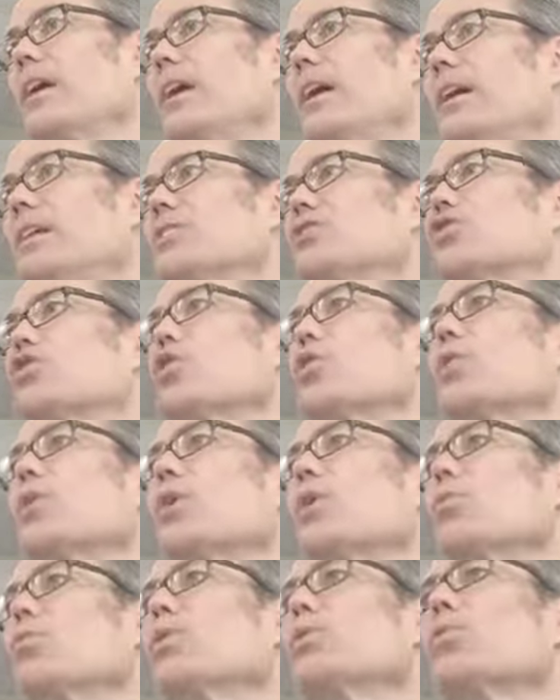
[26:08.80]
And so
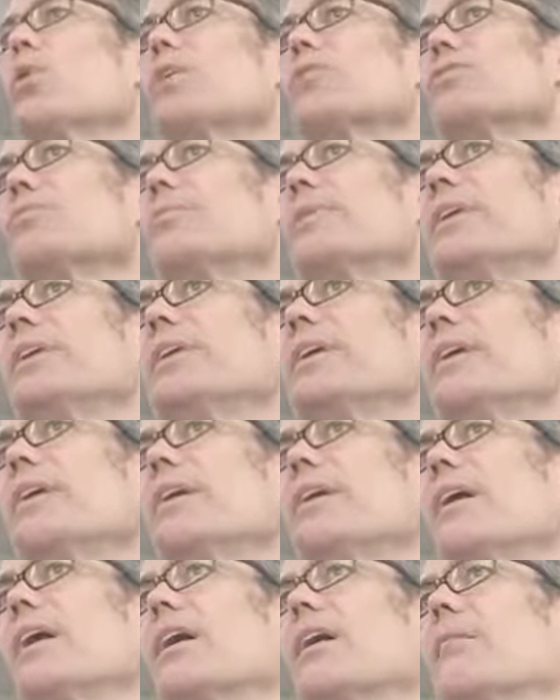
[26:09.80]
we want to be
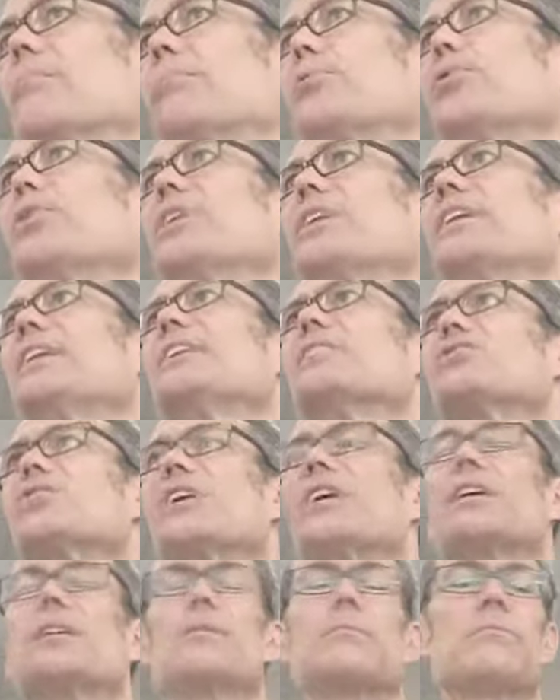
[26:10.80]
putting his
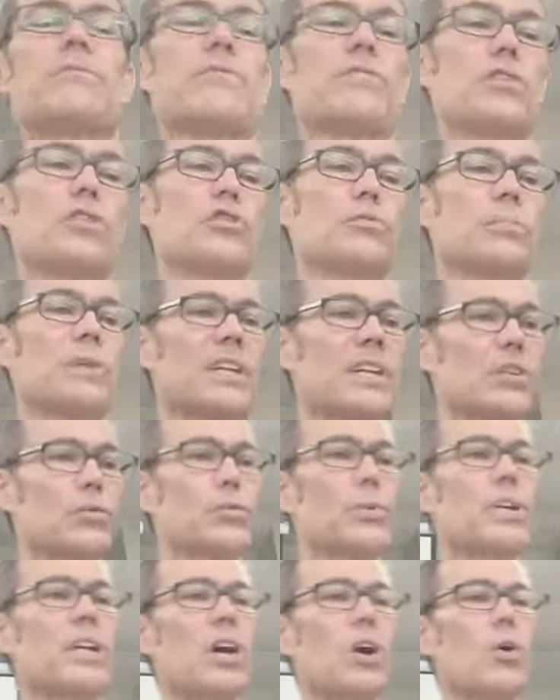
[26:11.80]
kingdom first because
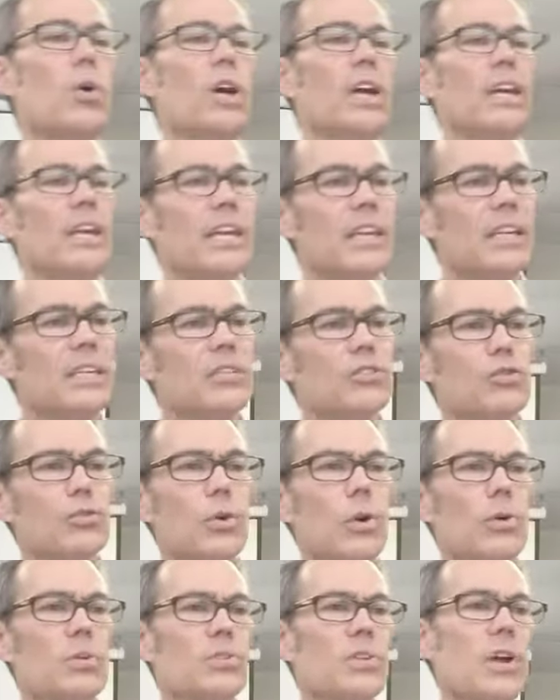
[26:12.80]
we know he
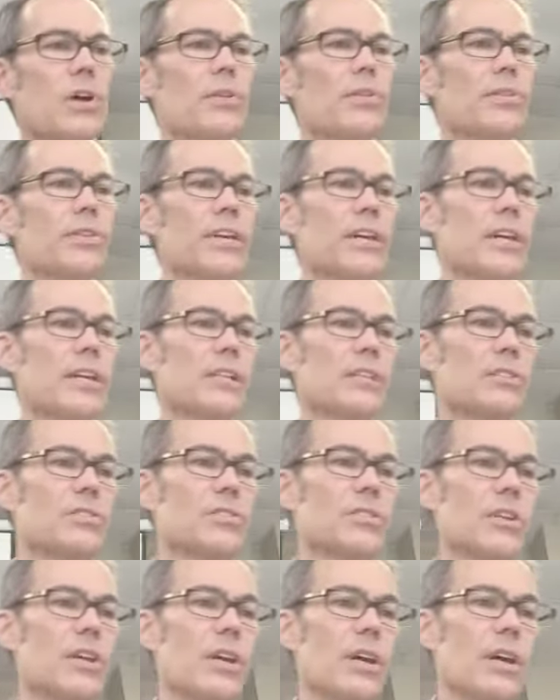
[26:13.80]
controls all
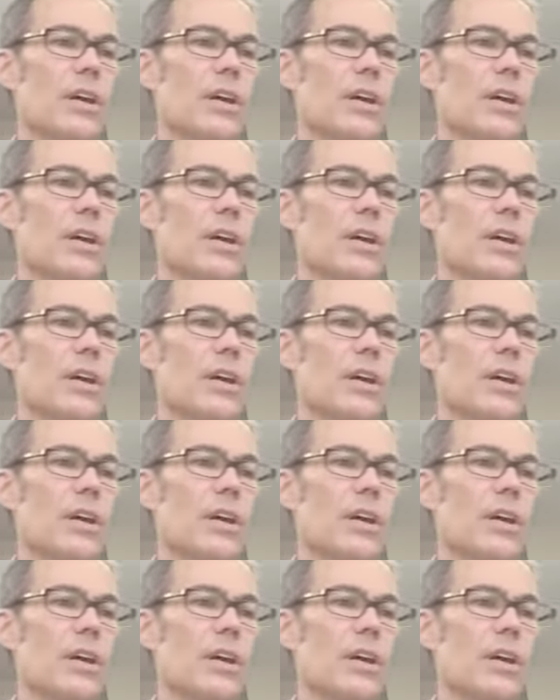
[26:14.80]
things.